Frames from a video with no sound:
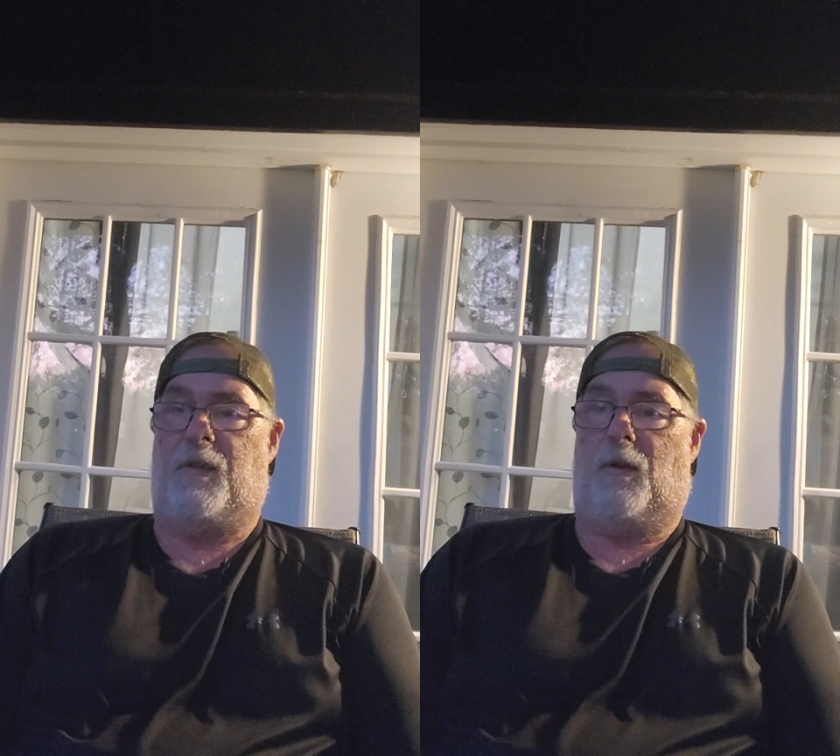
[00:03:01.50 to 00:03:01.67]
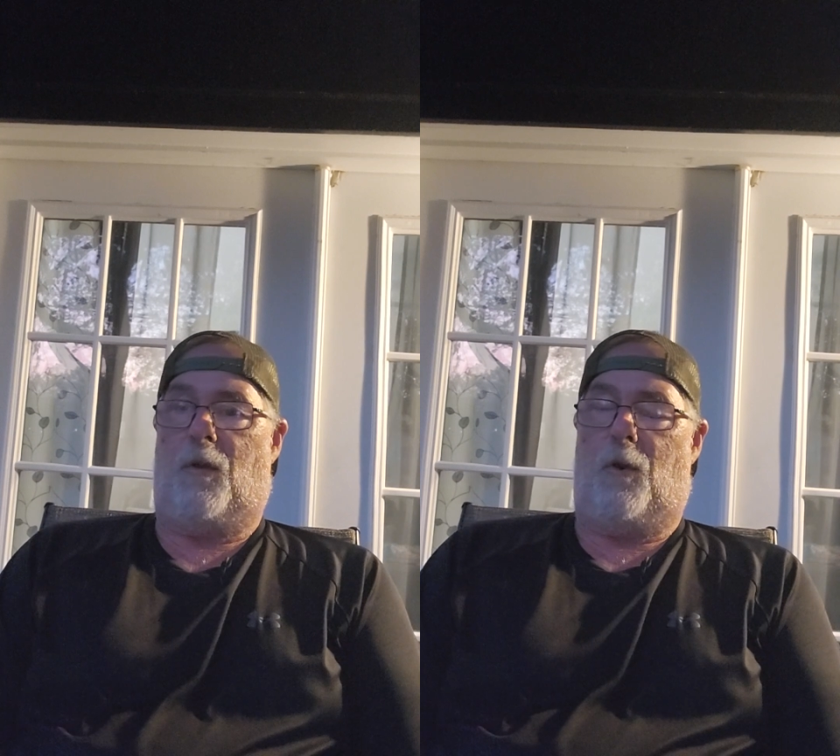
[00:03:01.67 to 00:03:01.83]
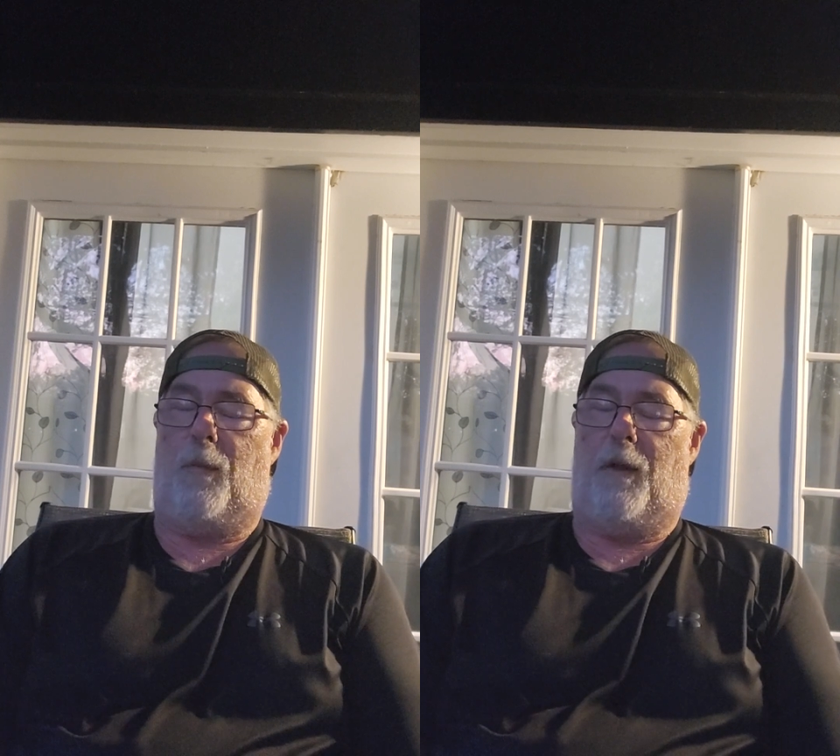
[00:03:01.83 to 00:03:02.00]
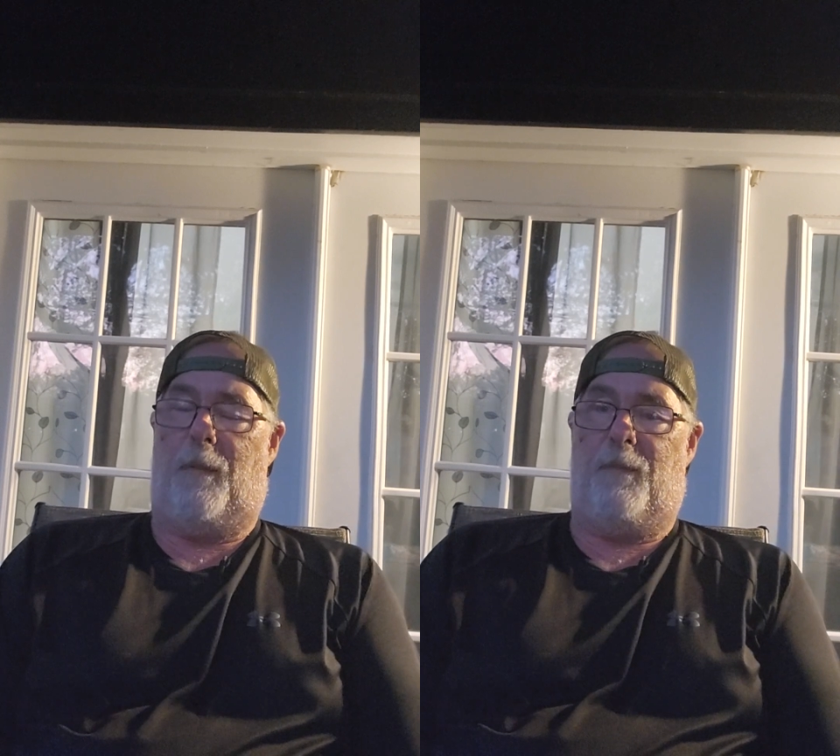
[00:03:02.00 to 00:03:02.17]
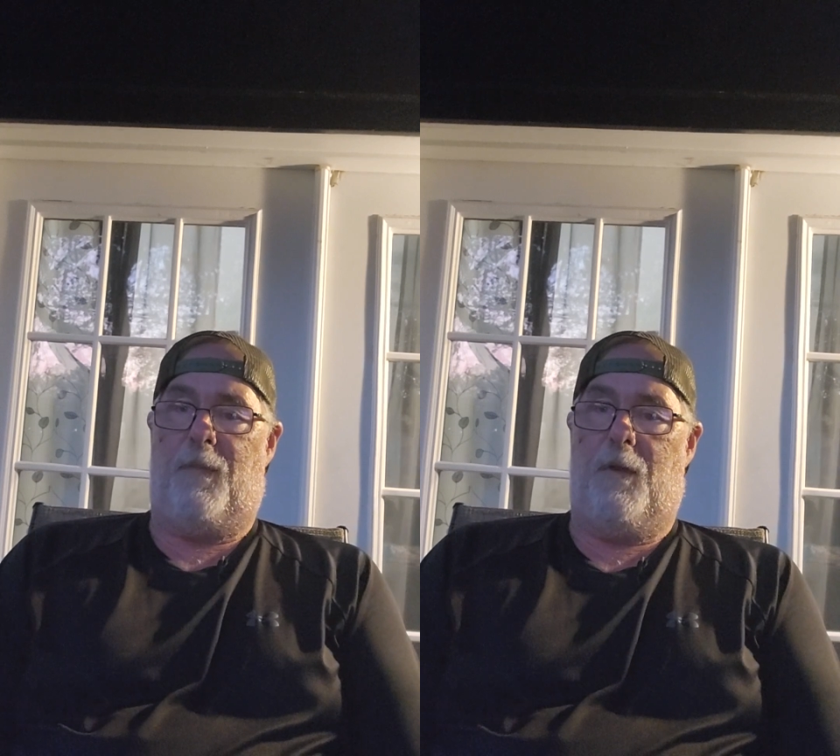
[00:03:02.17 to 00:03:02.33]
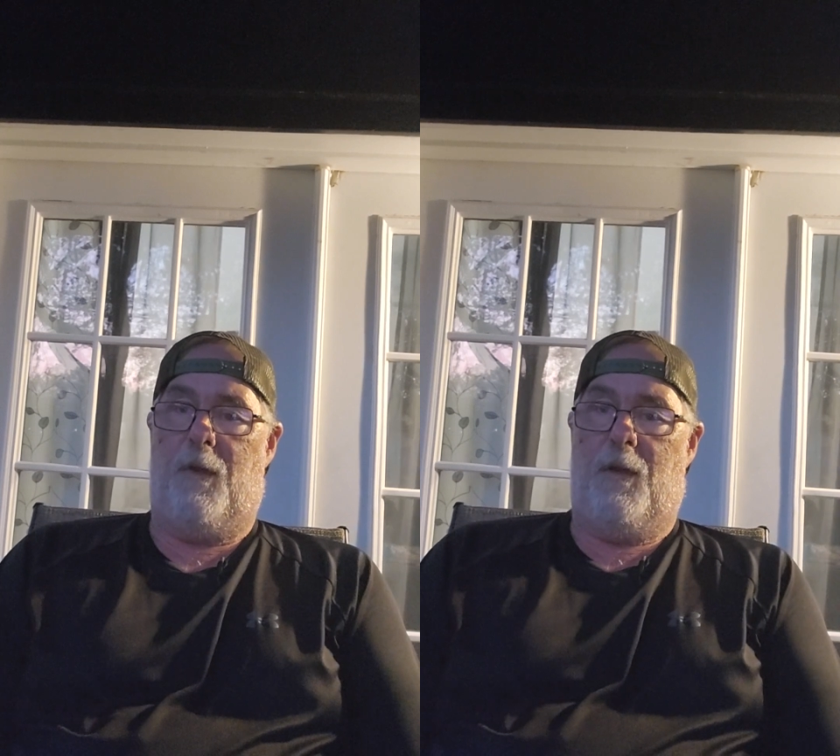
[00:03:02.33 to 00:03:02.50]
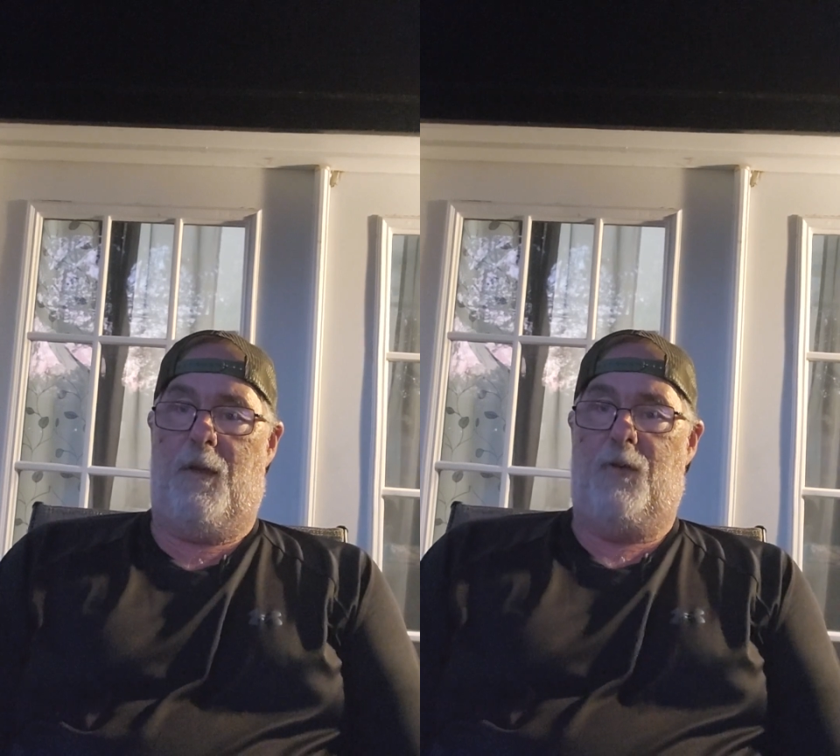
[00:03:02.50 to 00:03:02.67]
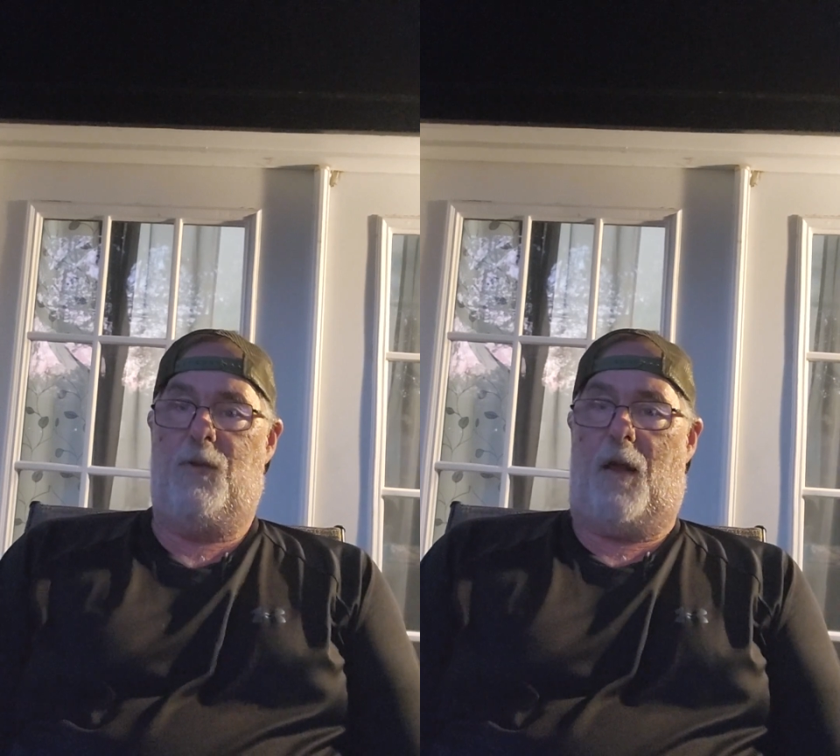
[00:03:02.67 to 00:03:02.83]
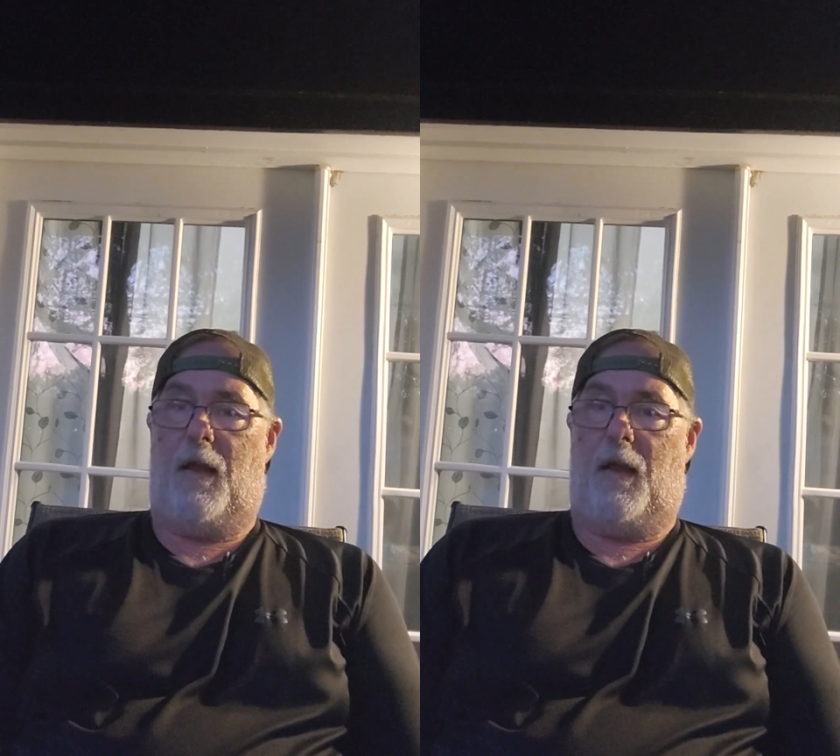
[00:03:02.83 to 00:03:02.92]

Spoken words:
it a little bit. So